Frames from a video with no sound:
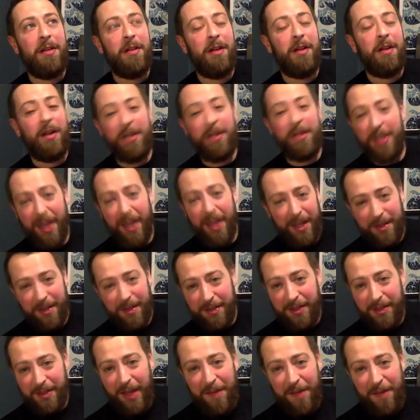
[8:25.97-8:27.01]
Yeah,
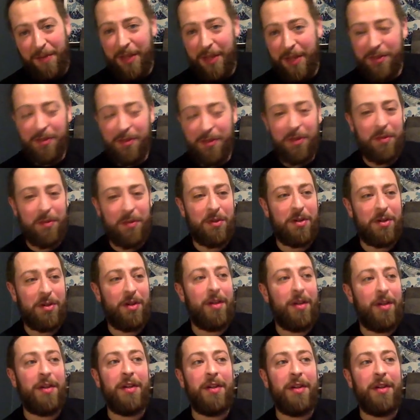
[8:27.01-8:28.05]
I paid to go to a
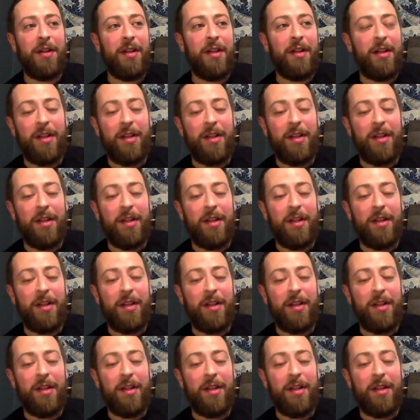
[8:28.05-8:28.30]
con.